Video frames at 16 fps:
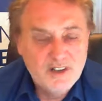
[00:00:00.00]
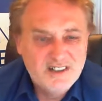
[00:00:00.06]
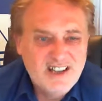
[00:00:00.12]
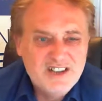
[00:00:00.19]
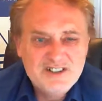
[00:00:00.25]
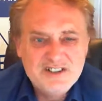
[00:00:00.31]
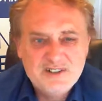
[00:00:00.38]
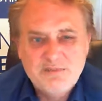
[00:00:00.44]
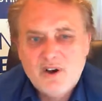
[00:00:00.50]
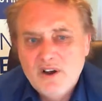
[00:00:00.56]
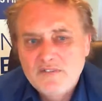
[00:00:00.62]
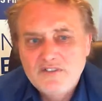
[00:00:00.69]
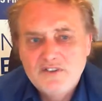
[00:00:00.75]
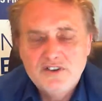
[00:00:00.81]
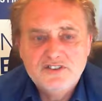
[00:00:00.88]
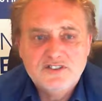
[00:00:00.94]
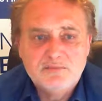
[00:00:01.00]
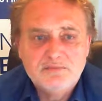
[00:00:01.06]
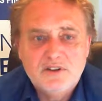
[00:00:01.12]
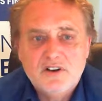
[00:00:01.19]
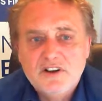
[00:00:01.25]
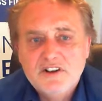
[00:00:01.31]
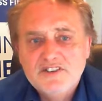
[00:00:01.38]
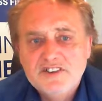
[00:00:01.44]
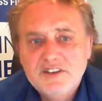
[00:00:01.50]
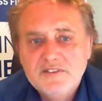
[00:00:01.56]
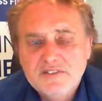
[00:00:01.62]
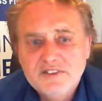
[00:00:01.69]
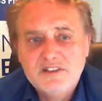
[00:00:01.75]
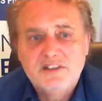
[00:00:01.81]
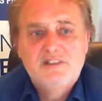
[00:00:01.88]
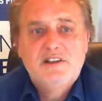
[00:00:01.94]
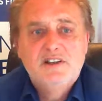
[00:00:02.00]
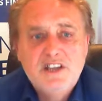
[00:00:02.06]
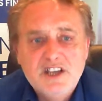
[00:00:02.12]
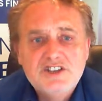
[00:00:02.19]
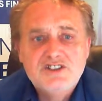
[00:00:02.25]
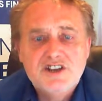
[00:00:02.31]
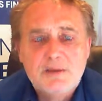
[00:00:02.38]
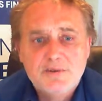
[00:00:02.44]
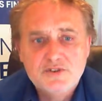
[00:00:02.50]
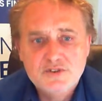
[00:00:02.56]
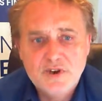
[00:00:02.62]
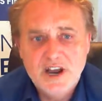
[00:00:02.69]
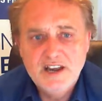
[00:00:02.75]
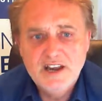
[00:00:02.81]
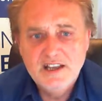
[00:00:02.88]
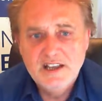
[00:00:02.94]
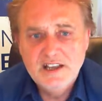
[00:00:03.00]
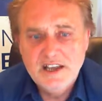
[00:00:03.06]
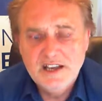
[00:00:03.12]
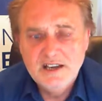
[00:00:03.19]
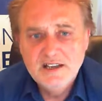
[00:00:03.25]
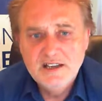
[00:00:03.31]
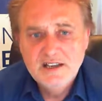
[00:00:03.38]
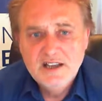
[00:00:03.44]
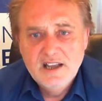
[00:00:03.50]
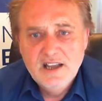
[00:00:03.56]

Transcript: allows you to buy a few supplies even to get you up and trading again.